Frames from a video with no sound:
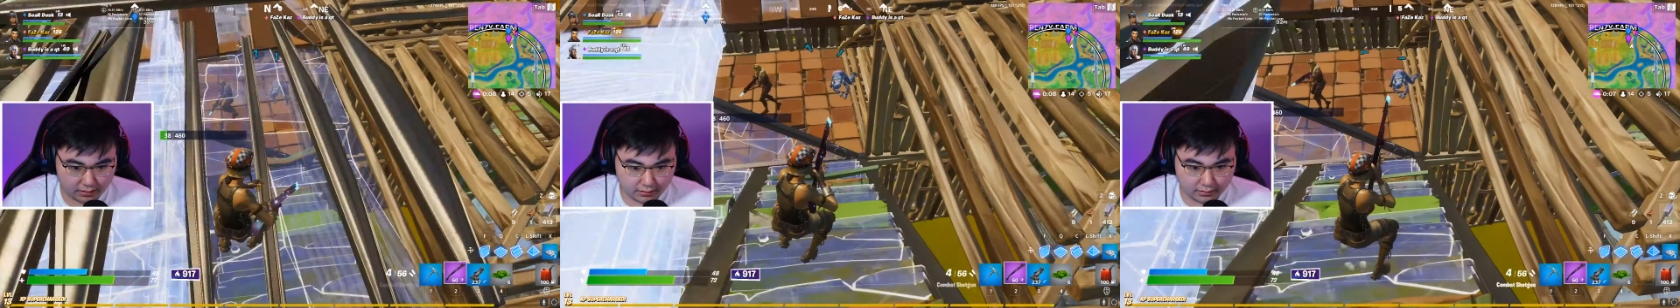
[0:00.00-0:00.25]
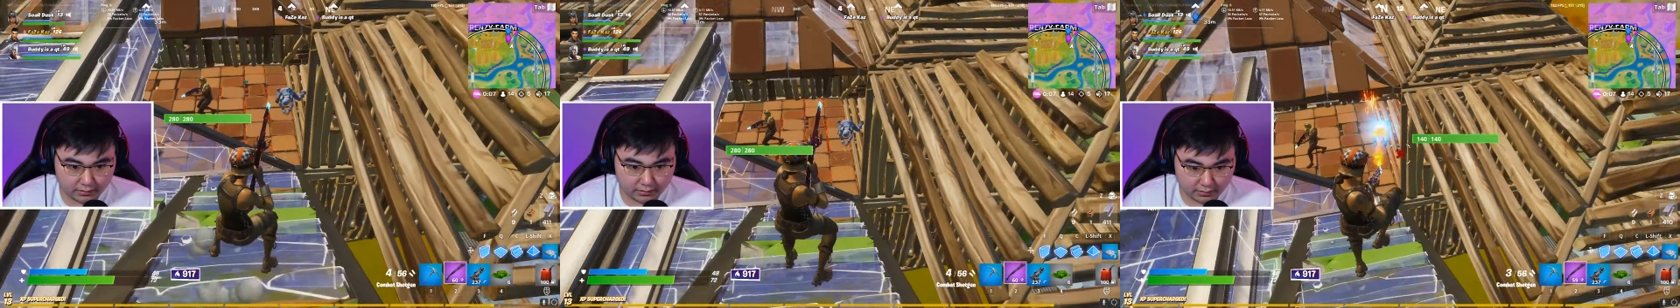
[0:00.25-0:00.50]

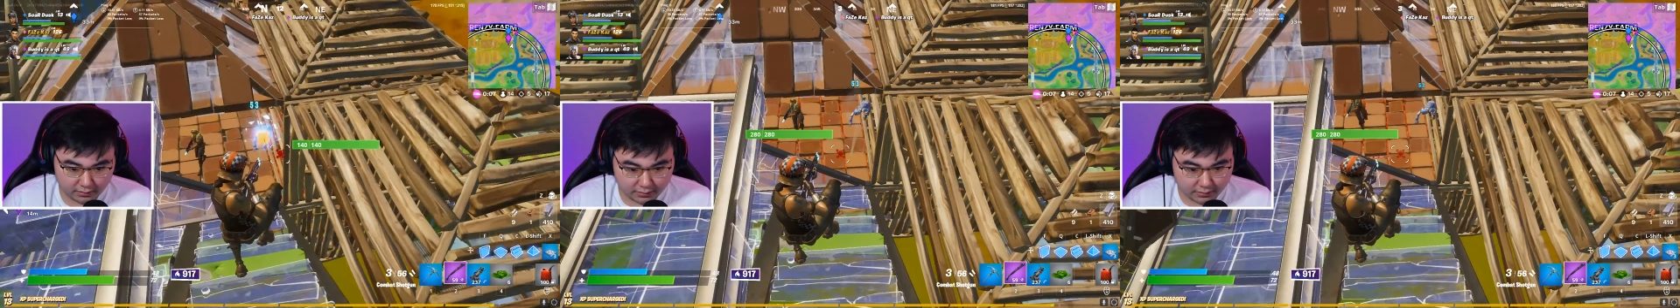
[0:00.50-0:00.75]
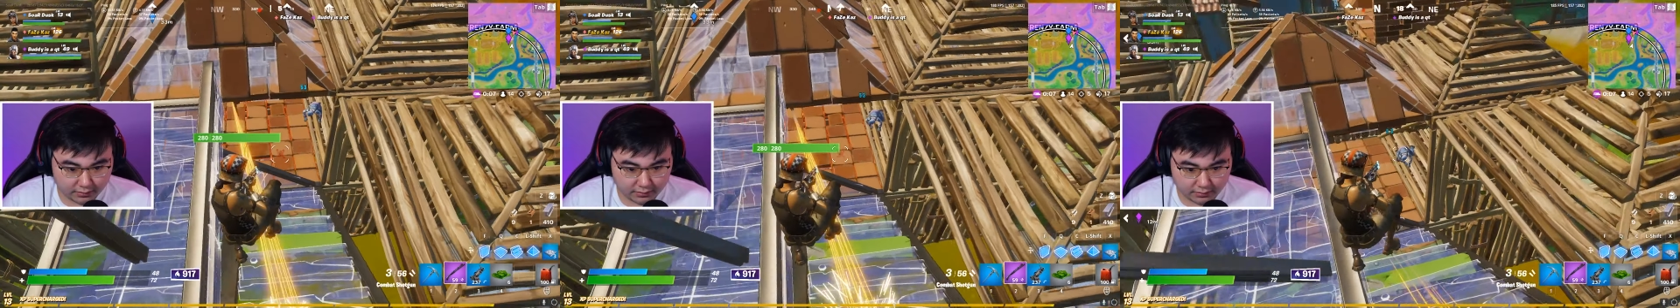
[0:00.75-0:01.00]
Grab it.
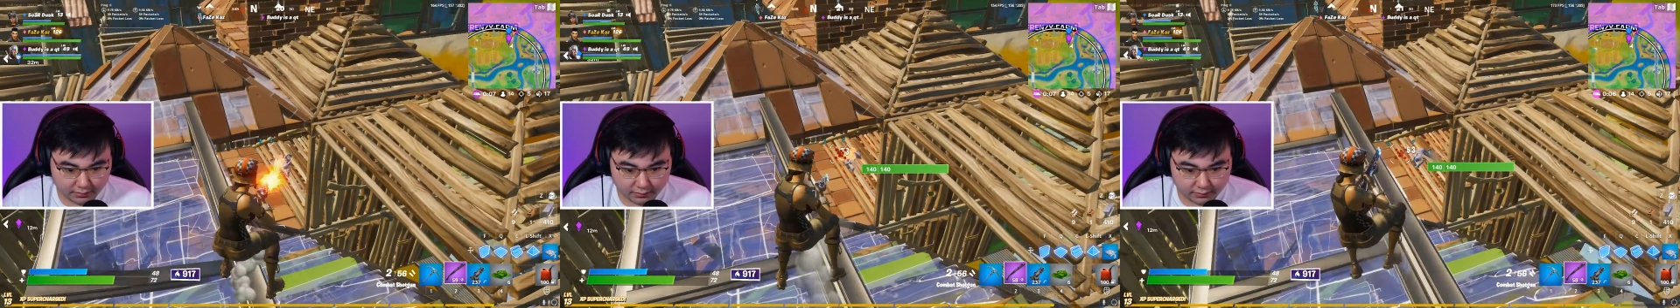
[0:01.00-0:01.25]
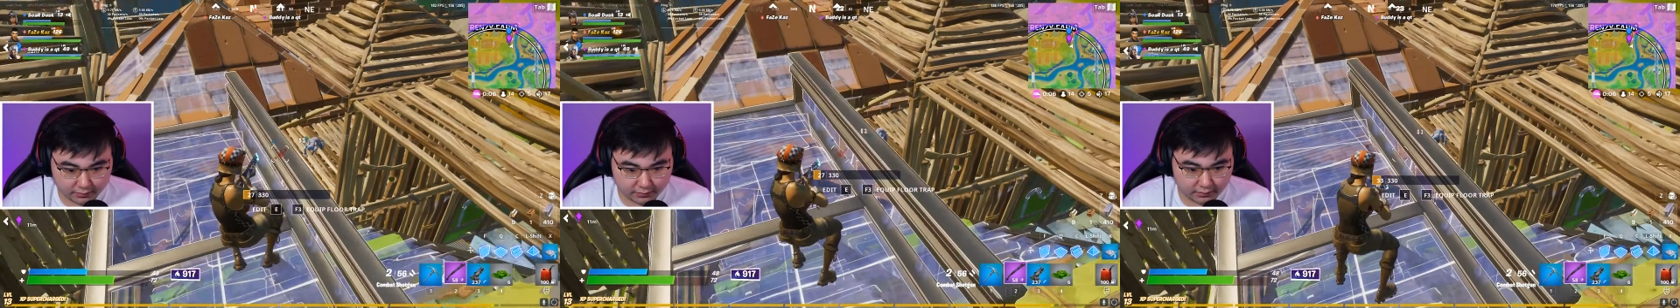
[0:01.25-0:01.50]

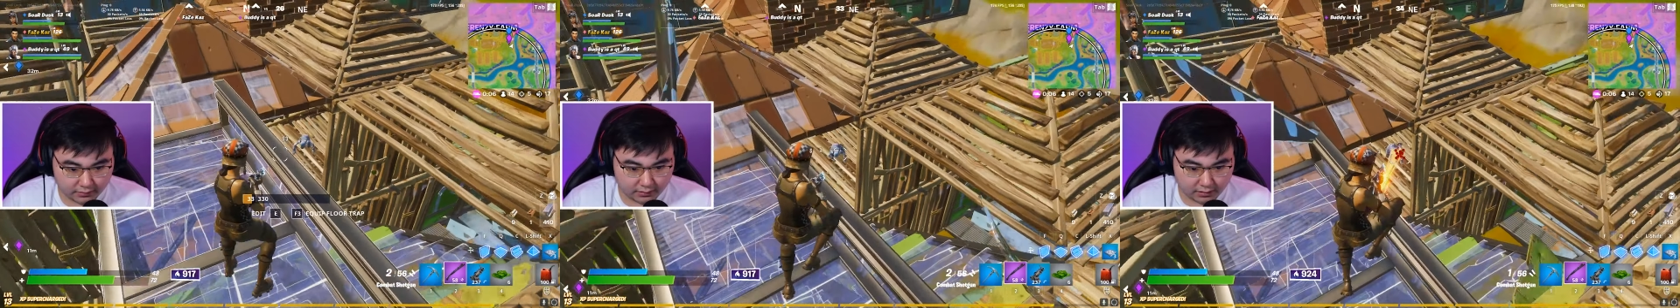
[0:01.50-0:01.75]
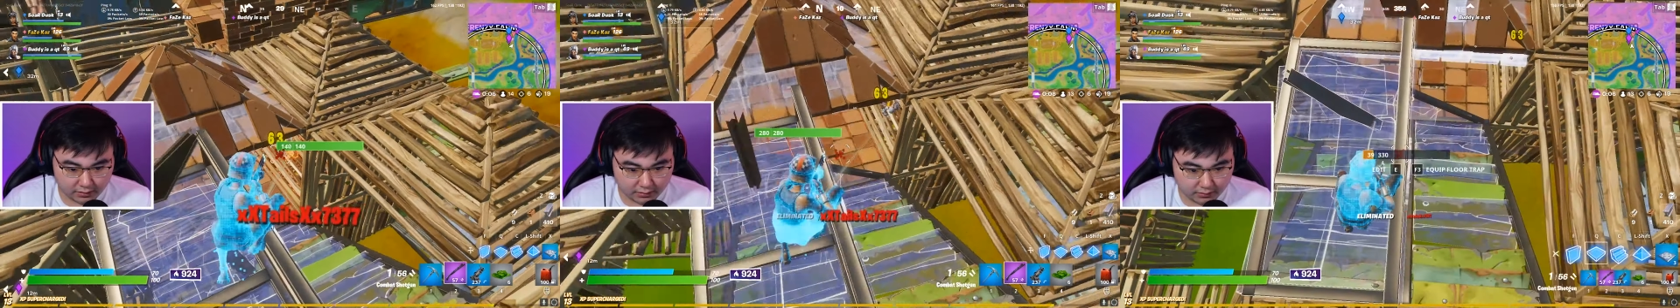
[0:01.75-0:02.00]

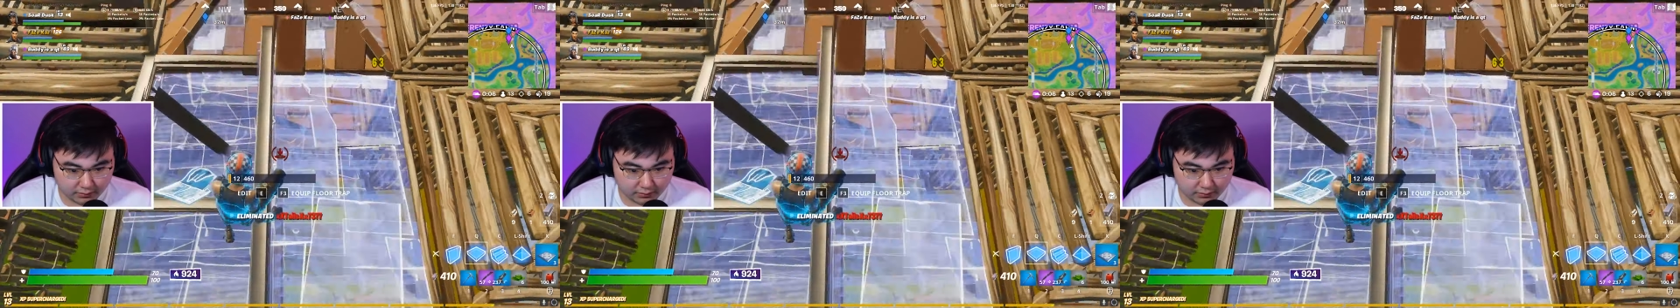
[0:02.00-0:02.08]
That's the